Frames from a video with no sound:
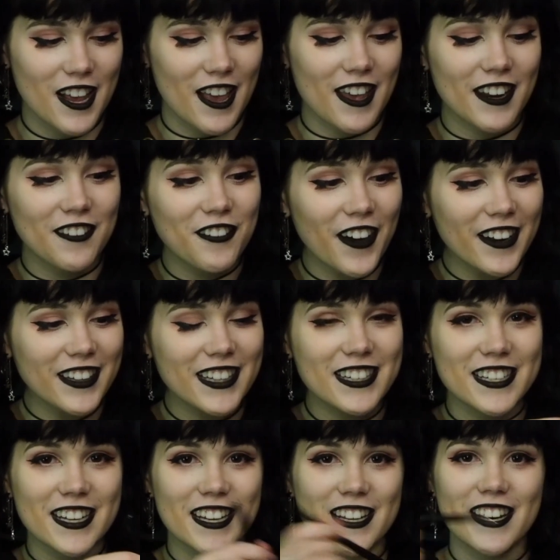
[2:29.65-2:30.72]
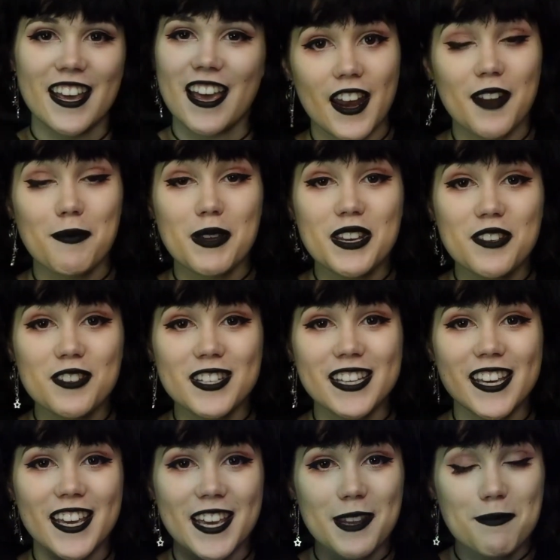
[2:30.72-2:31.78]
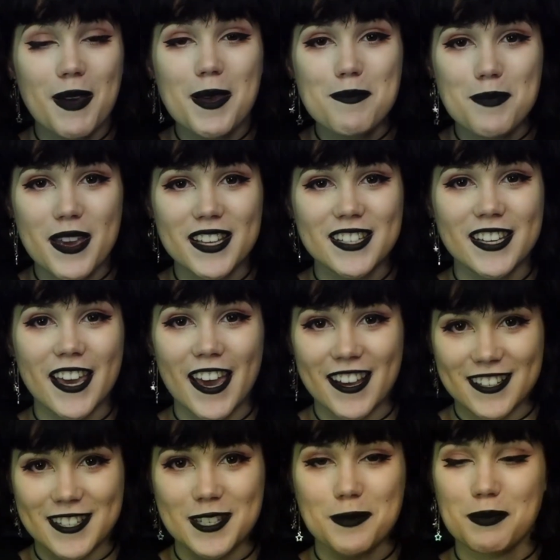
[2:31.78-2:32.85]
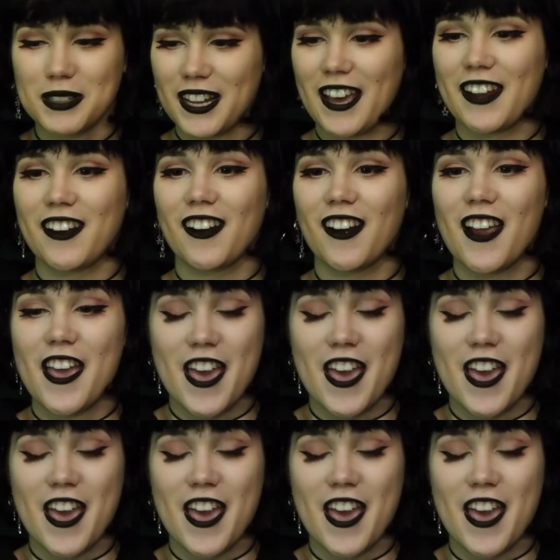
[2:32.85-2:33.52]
and I finally did, and I've been using it in my Basic Hexes planner,